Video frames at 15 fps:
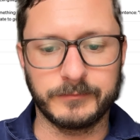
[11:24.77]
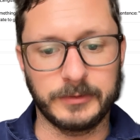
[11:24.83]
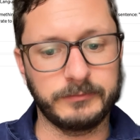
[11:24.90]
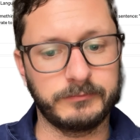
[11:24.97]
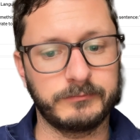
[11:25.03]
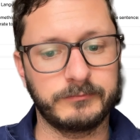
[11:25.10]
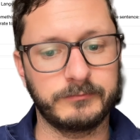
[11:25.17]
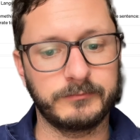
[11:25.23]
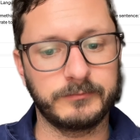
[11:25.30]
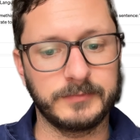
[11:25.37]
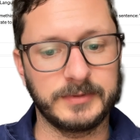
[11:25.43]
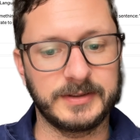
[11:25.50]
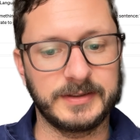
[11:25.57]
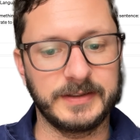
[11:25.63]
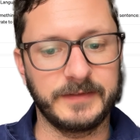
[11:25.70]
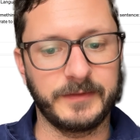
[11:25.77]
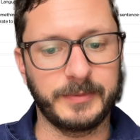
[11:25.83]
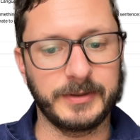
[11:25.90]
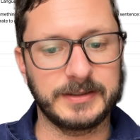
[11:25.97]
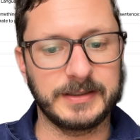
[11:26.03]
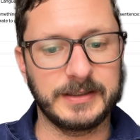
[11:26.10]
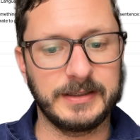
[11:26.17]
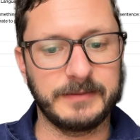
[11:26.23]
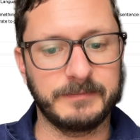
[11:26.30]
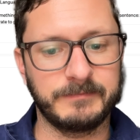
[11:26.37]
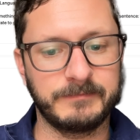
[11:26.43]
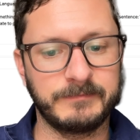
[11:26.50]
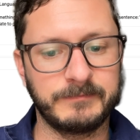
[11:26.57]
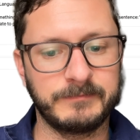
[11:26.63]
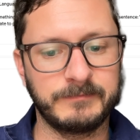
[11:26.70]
Whoop. Let's see if it picks that up.